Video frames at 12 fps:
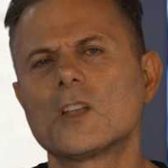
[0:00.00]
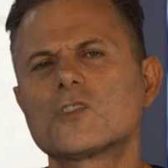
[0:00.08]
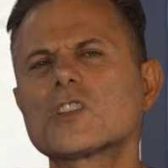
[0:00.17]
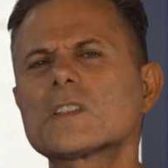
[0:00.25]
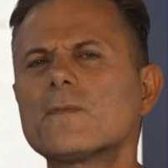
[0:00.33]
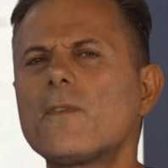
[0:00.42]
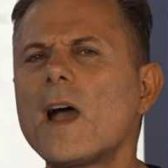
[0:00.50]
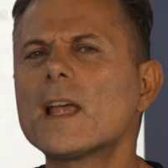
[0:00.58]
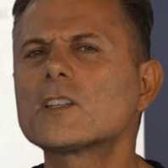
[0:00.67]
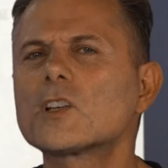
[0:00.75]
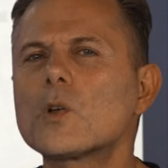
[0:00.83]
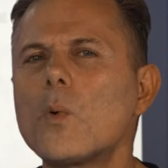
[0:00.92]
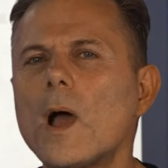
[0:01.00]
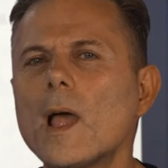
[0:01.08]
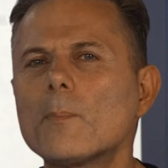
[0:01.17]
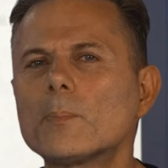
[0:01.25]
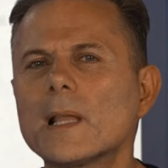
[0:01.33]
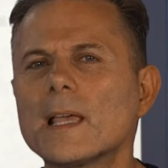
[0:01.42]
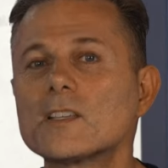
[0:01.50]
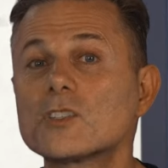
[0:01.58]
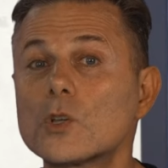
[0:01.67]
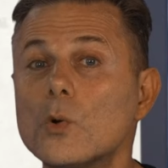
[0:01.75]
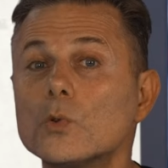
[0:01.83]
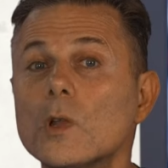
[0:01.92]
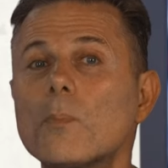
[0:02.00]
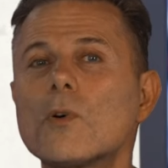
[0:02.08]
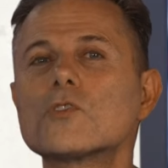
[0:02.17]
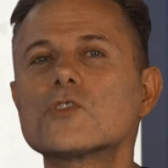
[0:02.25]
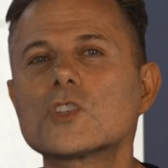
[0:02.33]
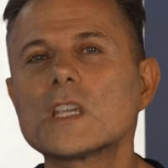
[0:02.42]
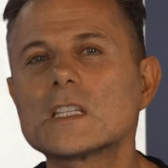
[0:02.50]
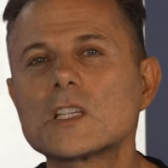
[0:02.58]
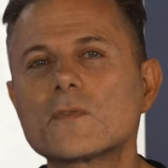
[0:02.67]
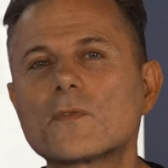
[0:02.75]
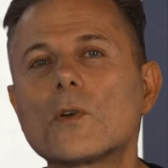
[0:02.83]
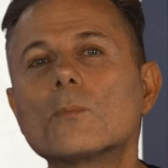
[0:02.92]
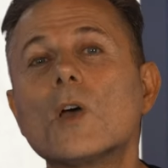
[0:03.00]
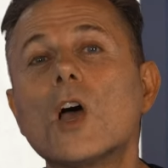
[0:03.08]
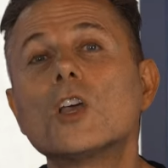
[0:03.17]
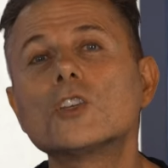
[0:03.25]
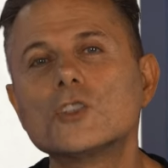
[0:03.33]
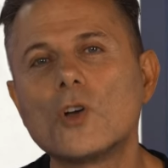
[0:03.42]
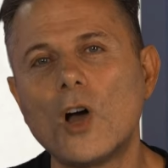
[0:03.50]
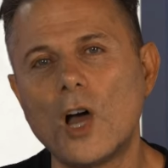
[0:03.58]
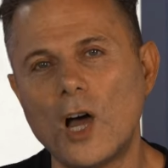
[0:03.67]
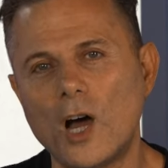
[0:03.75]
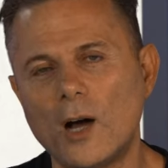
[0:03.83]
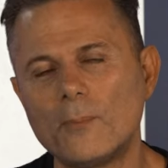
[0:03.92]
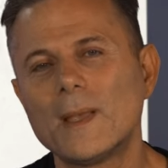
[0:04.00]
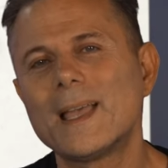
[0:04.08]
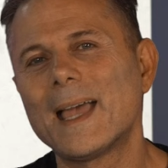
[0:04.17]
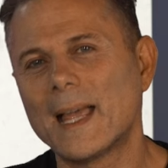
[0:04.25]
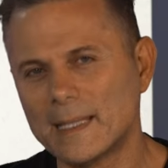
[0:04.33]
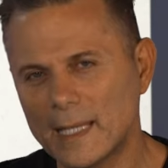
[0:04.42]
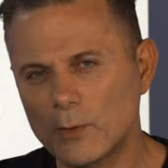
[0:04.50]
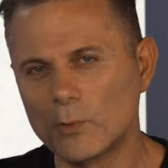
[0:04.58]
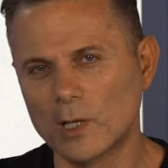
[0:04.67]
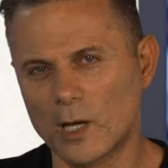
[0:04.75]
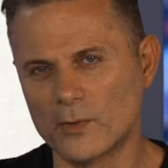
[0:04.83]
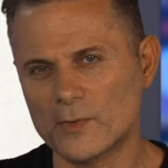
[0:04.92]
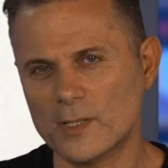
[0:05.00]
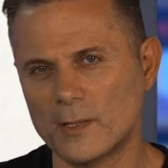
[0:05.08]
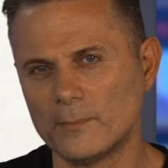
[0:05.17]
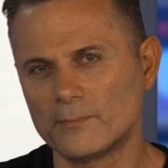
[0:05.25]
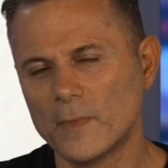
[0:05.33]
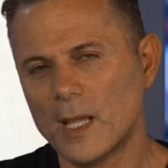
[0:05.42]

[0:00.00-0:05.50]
Just find a quiet place, call upon Jesus from your heart and He will answer.